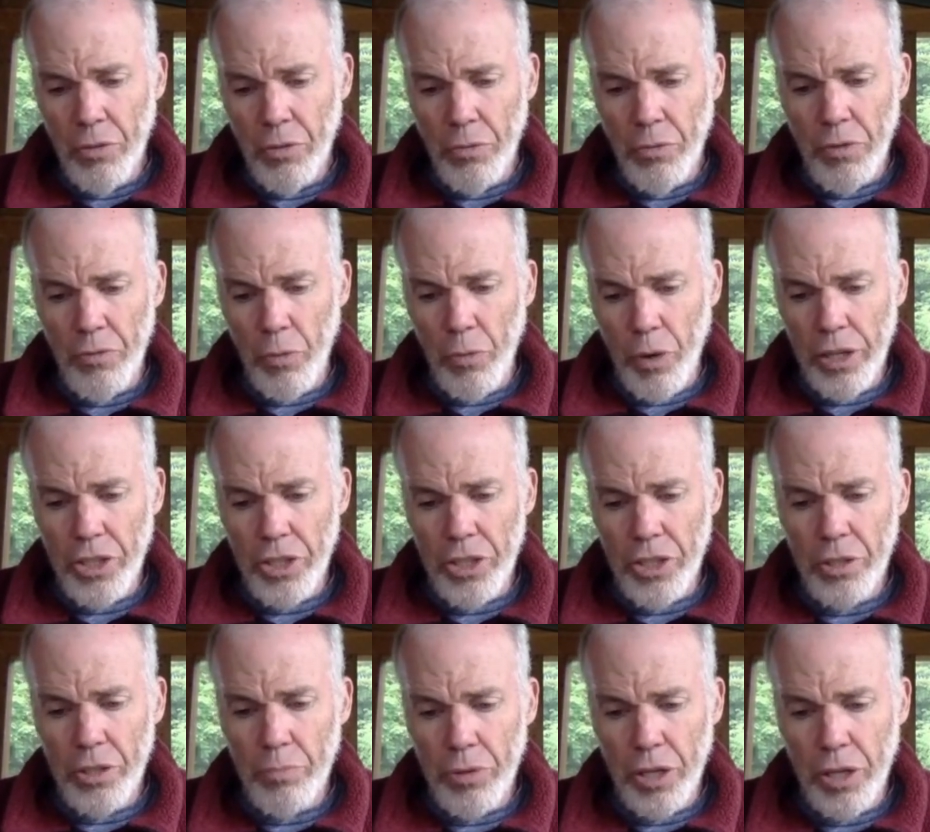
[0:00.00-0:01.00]
We've
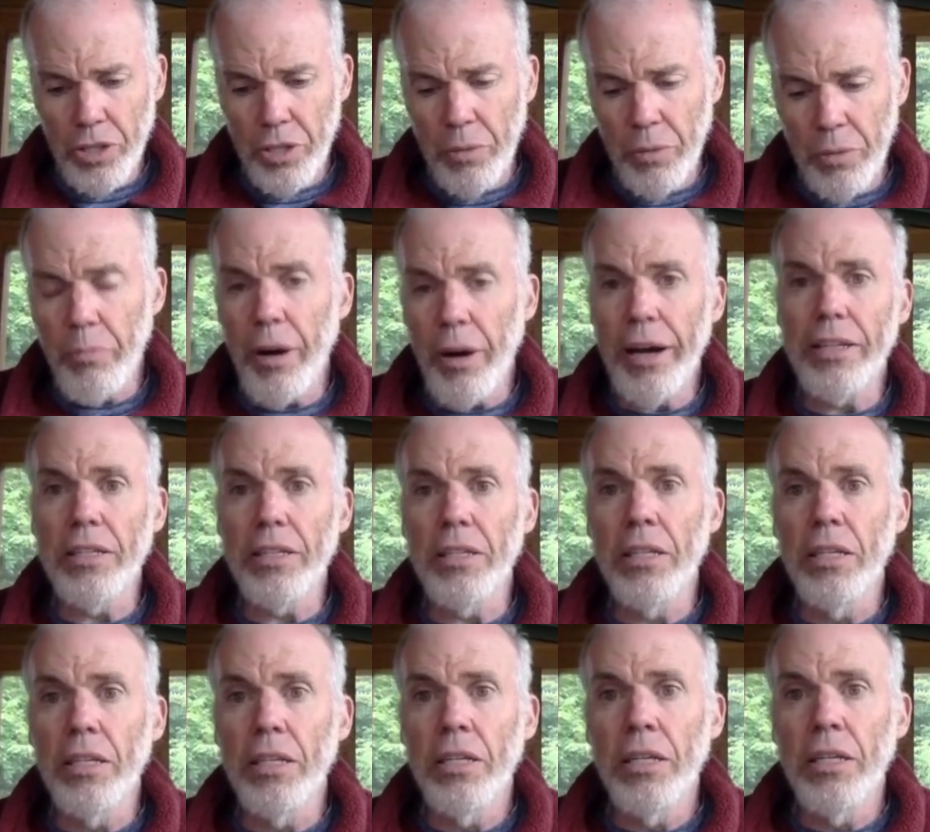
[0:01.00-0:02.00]
watched President Biden
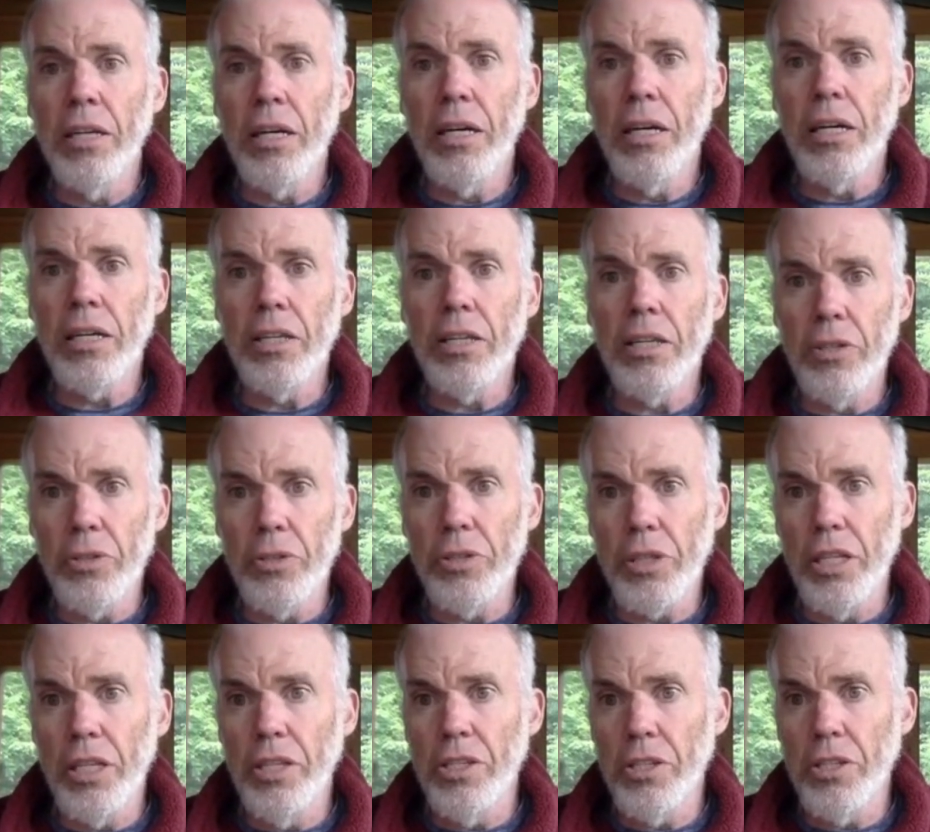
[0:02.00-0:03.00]
kill the
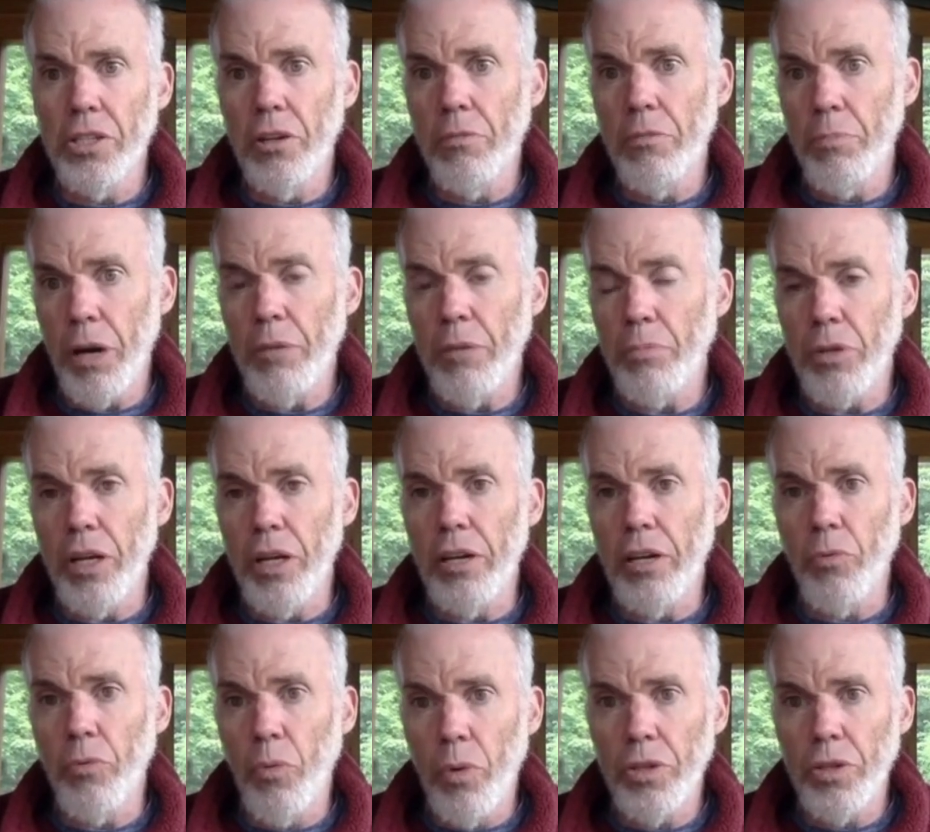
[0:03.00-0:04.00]
Keystone
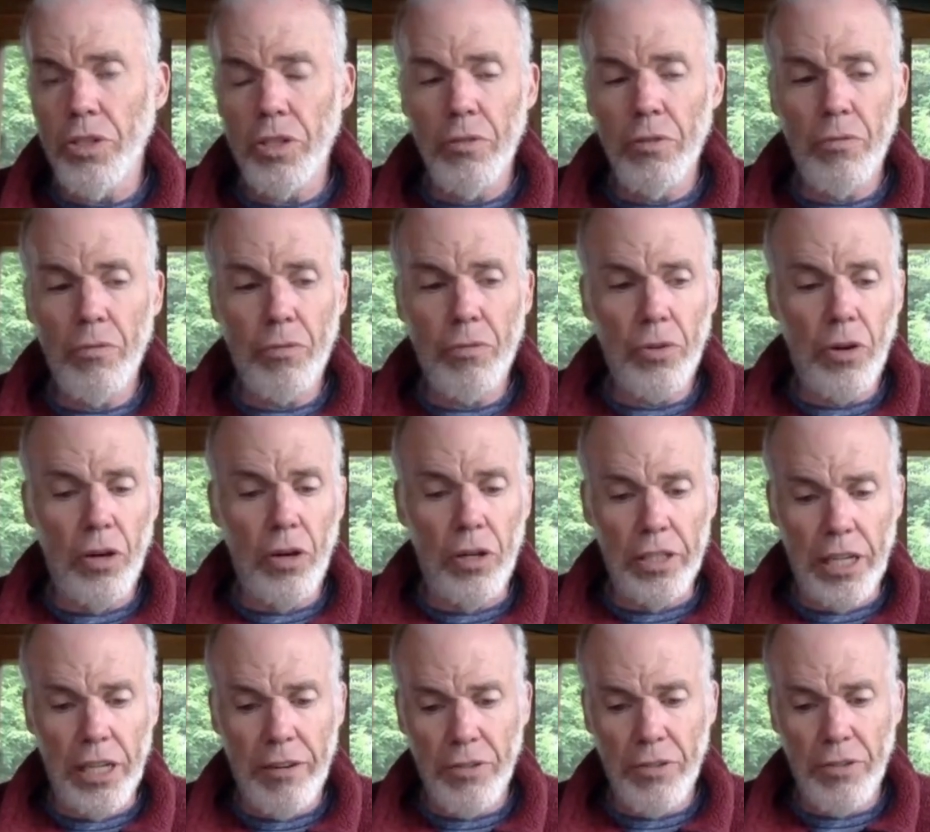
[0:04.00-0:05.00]
Pipeline once and for all.
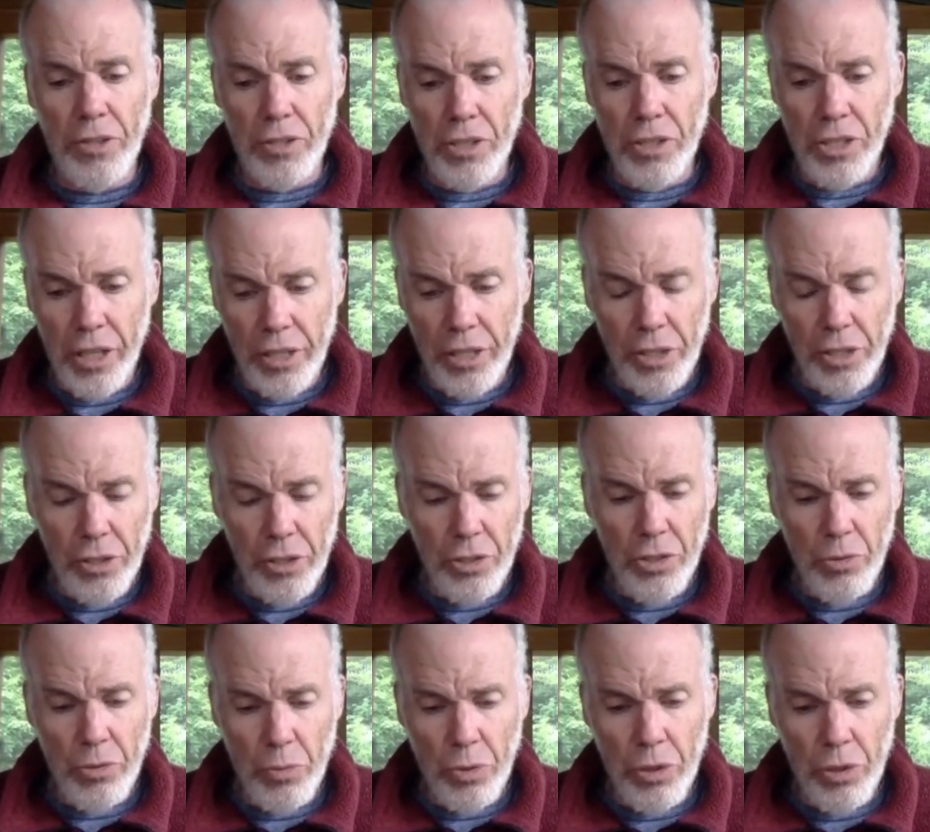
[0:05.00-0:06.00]
And after 10
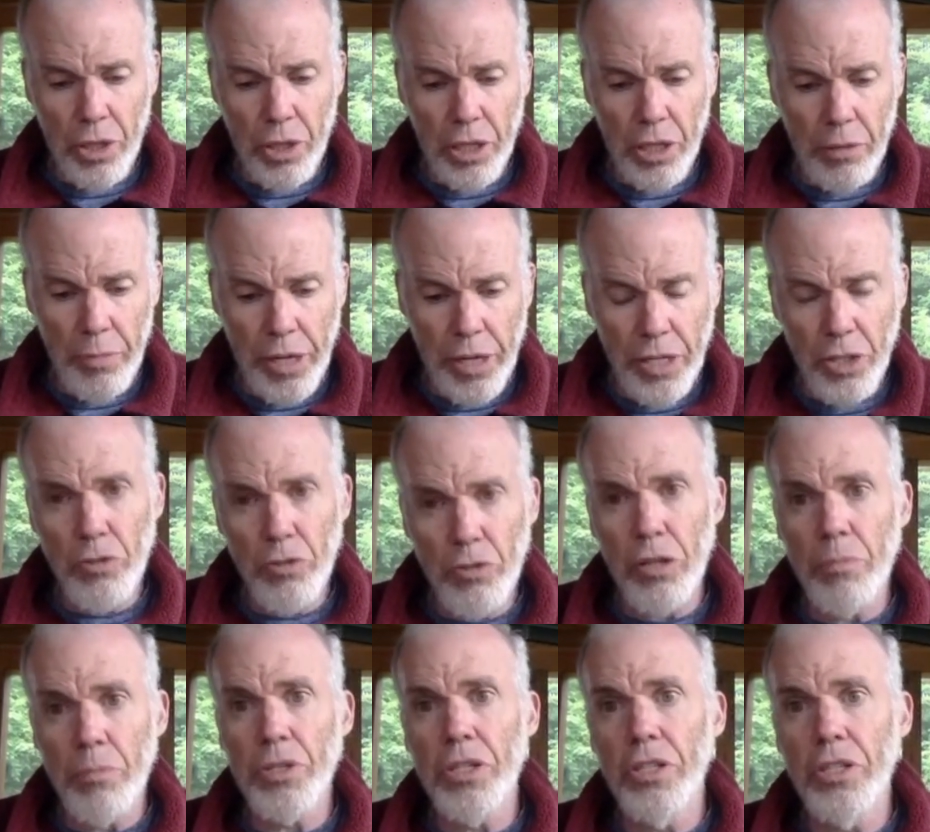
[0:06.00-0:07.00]
years of work and many
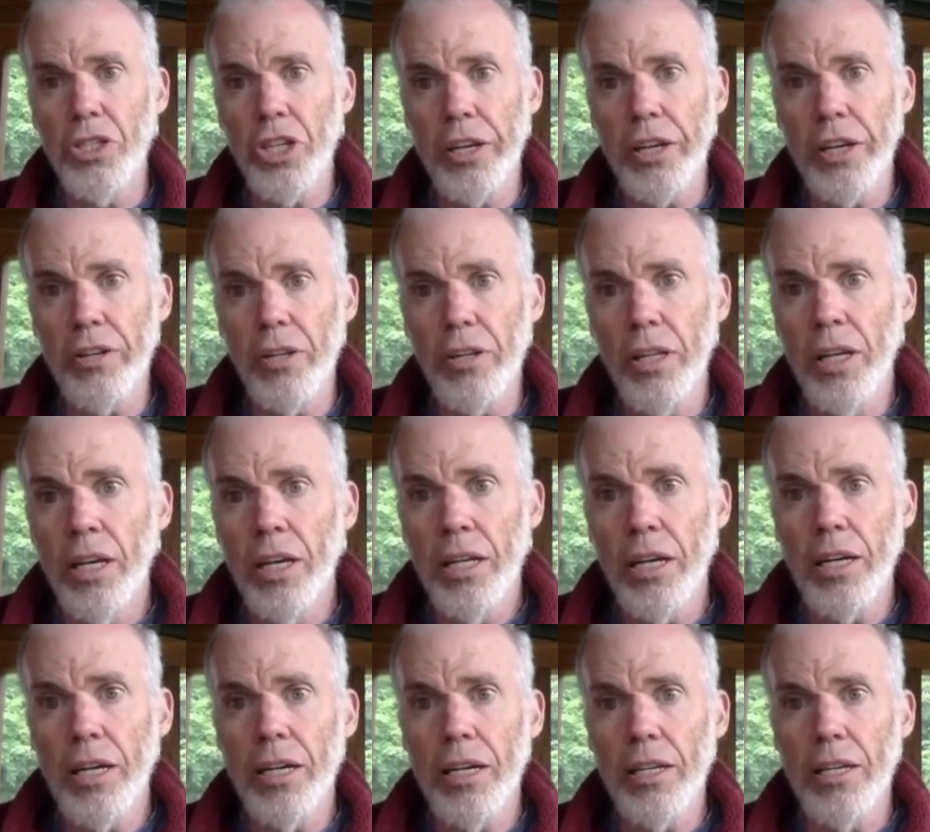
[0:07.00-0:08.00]
trips to jail,
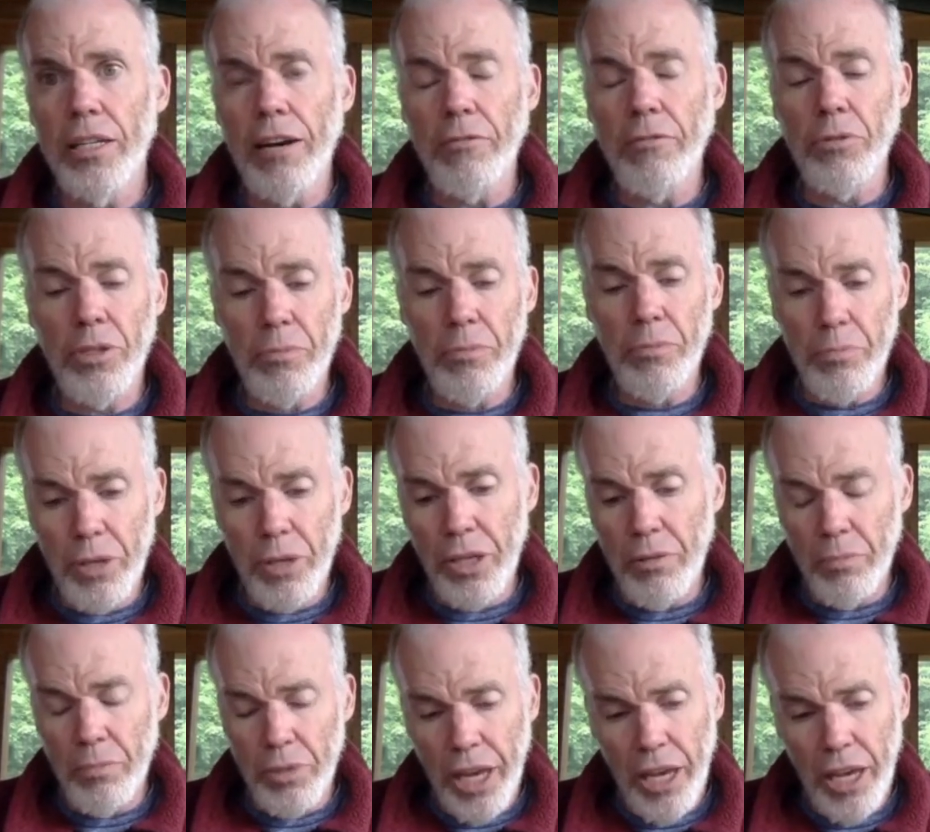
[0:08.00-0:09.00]
that was a big
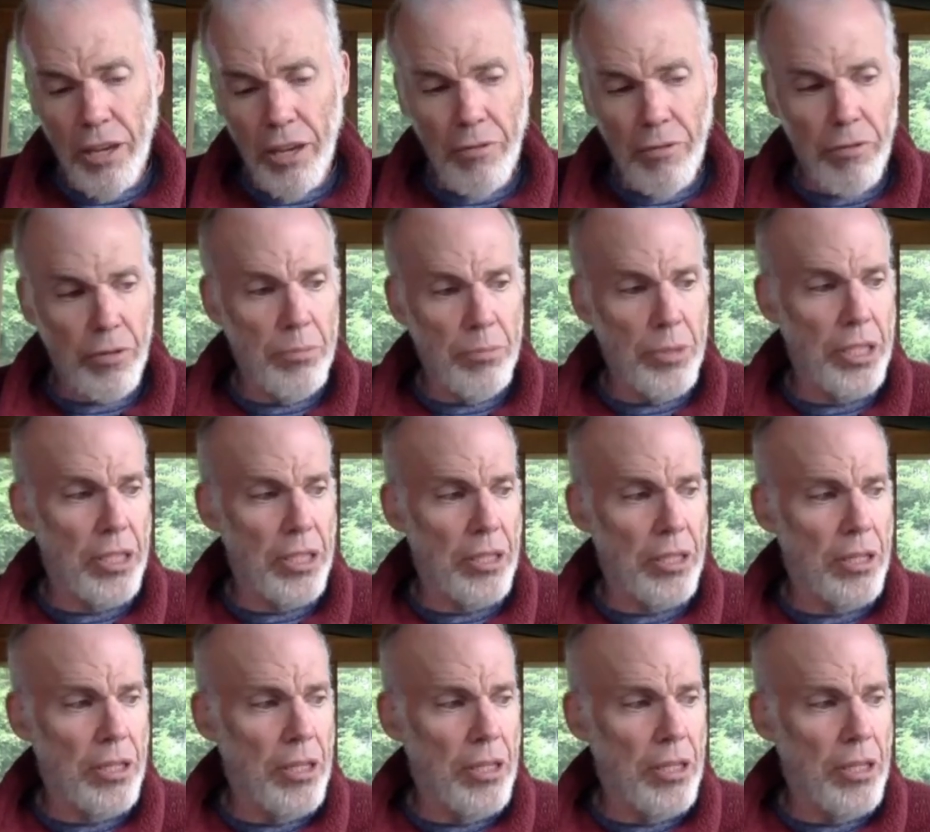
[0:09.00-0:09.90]
day for me.